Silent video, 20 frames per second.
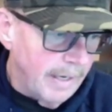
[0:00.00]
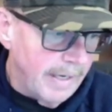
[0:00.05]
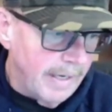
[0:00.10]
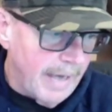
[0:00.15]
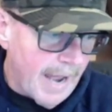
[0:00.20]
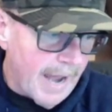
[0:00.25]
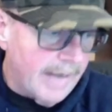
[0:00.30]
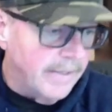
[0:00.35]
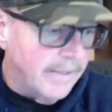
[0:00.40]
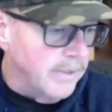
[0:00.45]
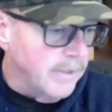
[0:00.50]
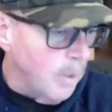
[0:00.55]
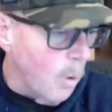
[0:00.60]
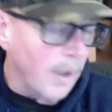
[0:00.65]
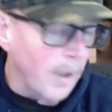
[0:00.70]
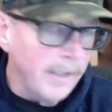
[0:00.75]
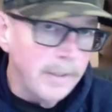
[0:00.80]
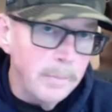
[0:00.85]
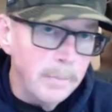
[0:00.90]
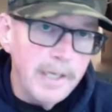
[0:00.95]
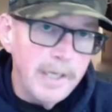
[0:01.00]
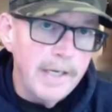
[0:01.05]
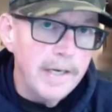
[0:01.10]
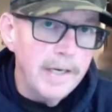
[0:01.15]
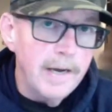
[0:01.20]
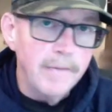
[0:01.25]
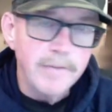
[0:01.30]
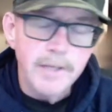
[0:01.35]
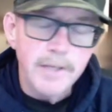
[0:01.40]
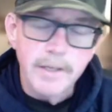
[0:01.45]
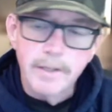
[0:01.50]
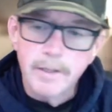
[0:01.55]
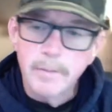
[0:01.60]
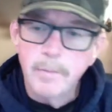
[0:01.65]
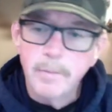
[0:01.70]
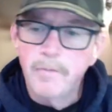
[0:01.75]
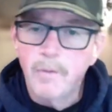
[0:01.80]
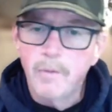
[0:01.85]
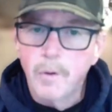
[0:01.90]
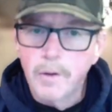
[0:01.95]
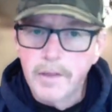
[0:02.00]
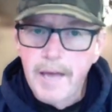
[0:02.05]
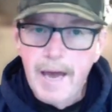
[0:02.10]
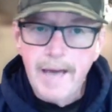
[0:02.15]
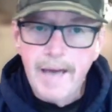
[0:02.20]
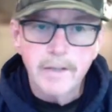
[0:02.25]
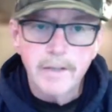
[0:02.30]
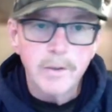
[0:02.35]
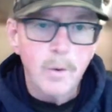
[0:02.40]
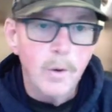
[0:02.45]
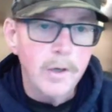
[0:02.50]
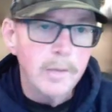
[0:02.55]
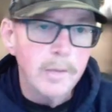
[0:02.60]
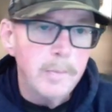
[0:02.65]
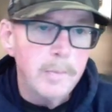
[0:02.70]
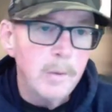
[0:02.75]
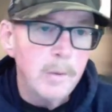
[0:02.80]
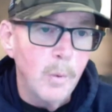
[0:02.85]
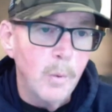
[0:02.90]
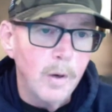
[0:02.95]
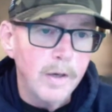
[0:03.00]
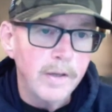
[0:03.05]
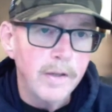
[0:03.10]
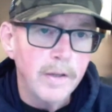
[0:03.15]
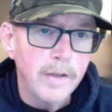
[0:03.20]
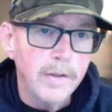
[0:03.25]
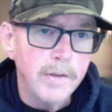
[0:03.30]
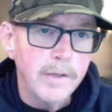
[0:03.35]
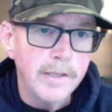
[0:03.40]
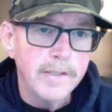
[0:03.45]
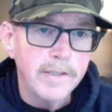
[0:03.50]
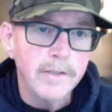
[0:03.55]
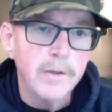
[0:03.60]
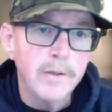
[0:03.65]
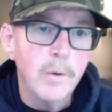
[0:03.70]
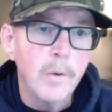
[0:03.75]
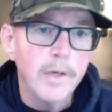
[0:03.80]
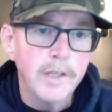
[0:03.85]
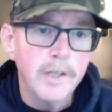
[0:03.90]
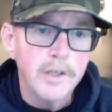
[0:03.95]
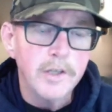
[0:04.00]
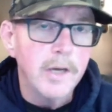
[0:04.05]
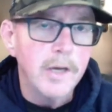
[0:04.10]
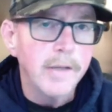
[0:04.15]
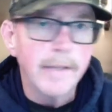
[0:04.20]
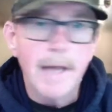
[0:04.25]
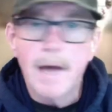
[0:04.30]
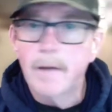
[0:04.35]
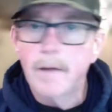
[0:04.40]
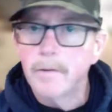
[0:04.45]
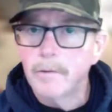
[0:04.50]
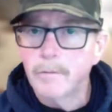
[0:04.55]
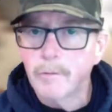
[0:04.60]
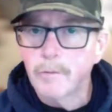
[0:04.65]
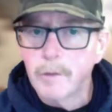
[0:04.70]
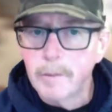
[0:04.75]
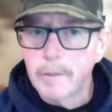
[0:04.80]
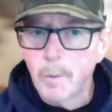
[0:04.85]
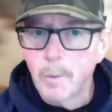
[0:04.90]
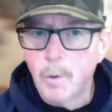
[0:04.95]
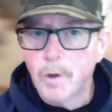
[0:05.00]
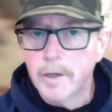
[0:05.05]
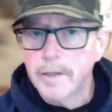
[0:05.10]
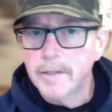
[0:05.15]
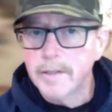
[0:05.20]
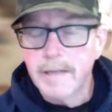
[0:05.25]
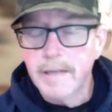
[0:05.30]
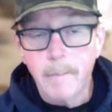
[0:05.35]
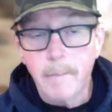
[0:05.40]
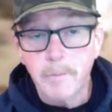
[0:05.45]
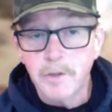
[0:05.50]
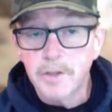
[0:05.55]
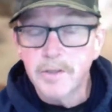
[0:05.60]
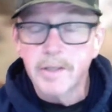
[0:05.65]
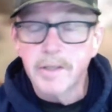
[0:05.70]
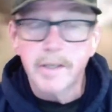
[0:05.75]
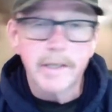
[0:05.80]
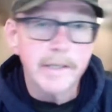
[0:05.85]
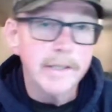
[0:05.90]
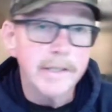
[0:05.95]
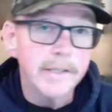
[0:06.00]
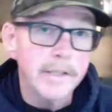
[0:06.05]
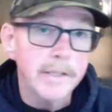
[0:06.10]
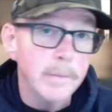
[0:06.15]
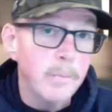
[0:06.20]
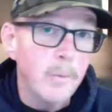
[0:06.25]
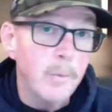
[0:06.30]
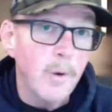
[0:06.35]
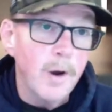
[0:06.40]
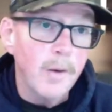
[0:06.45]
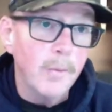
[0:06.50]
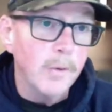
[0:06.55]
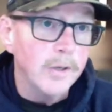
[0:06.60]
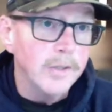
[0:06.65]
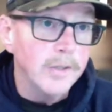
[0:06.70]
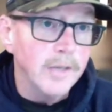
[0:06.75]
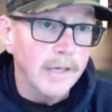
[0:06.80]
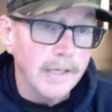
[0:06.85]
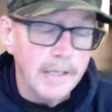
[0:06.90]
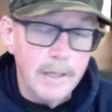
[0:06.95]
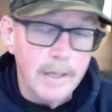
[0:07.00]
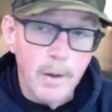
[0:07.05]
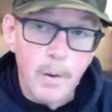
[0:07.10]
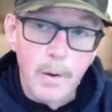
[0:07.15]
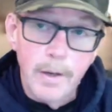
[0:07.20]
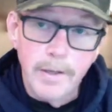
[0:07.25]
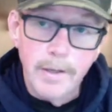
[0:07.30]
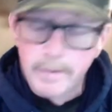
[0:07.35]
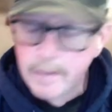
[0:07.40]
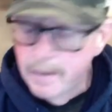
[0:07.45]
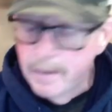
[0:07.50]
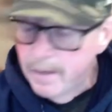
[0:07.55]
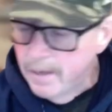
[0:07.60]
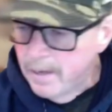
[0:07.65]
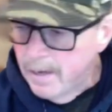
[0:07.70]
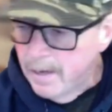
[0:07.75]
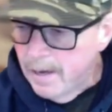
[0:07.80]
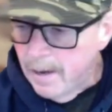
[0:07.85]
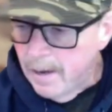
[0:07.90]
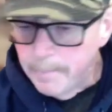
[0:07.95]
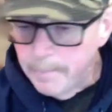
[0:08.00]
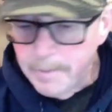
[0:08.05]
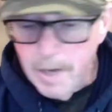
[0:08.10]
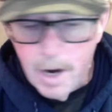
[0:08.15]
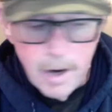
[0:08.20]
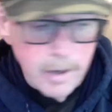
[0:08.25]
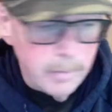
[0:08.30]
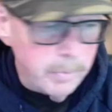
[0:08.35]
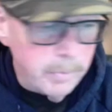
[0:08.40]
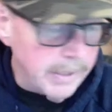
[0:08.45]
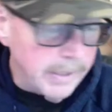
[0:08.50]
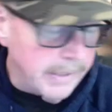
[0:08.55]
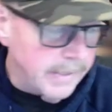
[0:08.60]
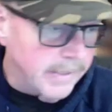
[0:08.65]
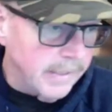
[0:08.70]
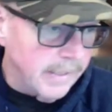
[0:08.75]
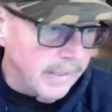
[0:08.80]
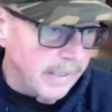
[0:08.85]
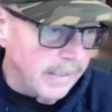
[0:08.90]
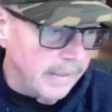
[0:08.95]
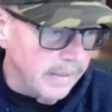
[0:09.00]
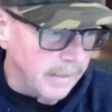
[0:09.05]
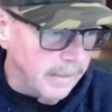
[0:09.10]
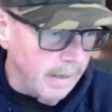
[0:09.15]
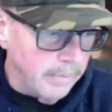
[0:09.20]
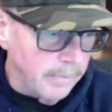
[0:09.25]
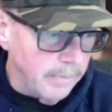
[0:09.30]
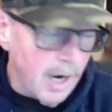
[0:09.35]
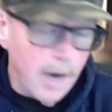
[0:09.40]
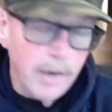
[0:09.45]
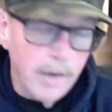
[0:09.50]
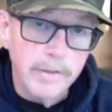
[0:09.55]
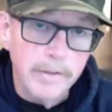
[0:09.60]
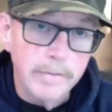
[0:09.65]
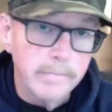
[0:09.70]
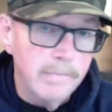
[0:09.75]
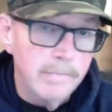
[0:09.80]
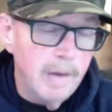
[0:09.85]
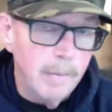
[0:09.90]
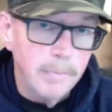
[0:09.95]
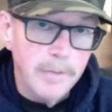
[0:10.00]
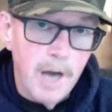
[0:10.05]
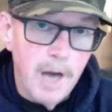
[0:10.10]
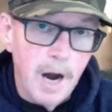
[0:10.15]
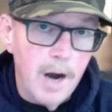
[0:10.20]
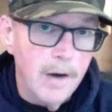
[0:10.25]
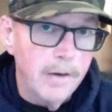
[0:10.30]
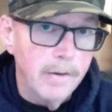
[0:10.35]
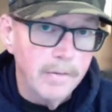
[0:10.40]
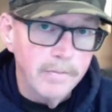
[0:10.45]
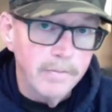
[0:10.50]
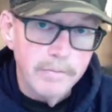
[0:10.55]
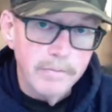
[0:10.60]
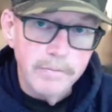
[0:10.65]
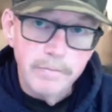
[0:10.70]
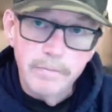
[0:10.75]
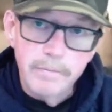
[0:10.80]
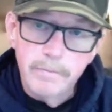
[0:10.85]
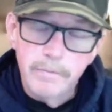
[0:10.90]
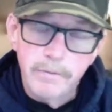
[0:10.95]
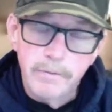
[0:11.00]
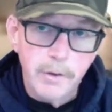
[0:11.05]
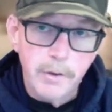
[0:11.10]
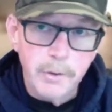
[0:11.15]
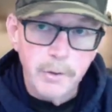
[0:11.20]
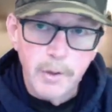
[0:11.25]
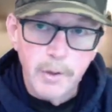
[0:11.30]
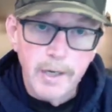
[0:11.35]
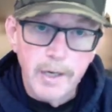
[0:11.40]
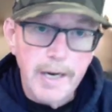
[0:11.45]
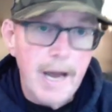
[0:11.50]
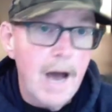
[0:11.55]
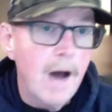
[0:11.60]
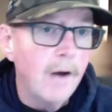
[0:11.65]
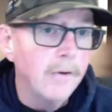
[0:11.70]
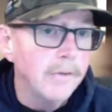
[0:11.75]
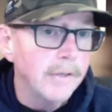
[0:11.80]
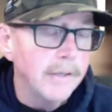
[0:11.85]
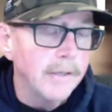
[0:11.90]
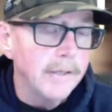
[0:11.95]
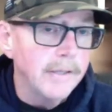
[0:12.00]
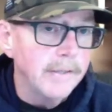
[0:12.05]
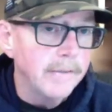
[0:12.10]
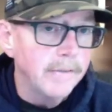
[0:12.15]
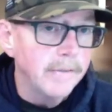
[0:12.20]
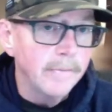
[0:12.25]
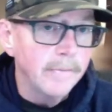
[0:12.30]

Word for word: that is going to be, and I've said this before, that is going to be one of the things that's going to shut down the free board. And I'm just going to get to the point where it's like, you know what? I'm tired of policing it. I'm tired of, I'm tired of filtering out and